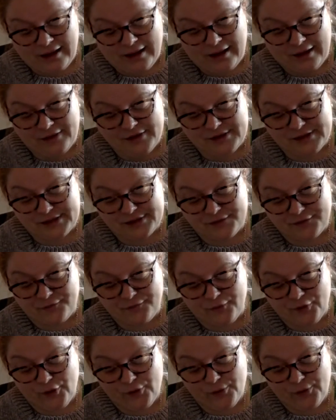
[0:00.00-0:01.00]
And this is
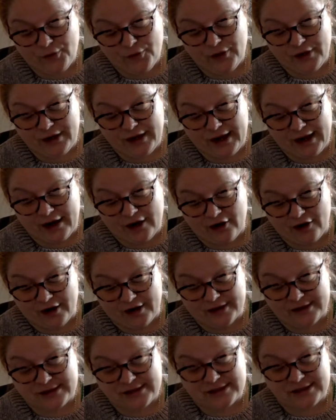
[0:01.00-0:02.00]
full moon in
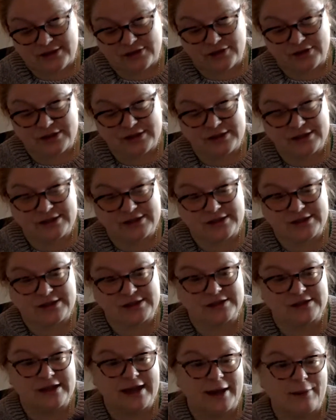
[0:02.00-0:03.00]
Aries. So this
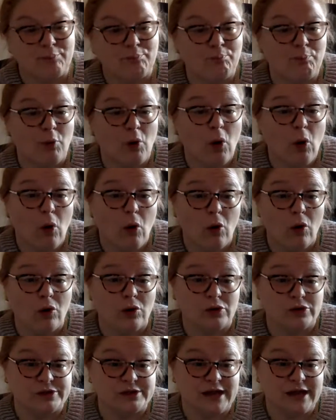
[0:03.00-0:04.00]
is a
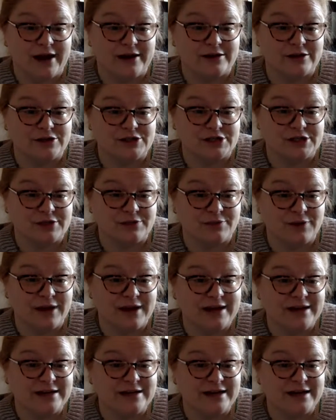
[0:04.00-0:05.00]
bold energy,
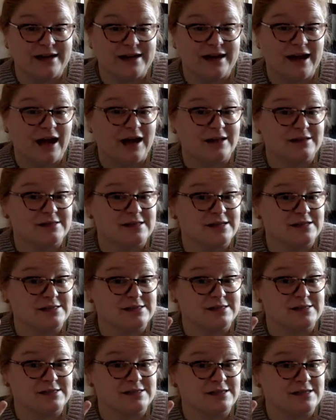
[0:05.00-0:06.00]
right? And
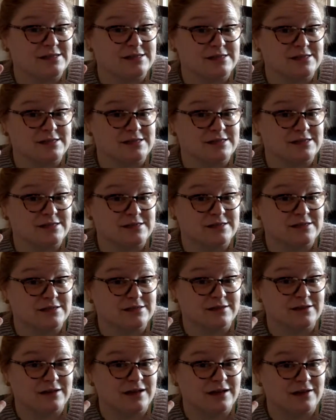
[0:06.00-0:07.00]
it's
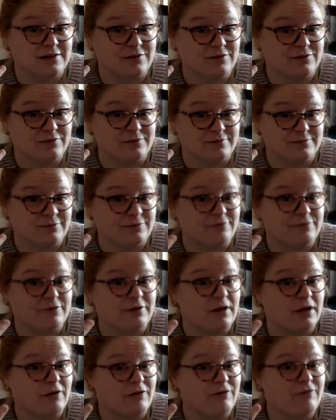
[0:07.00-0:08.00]

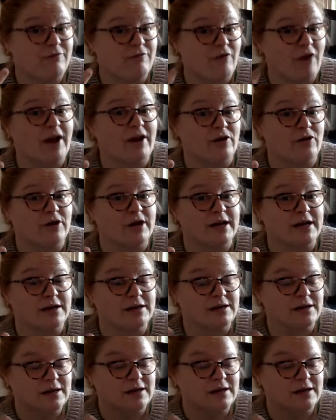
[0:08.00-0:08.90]
fiery.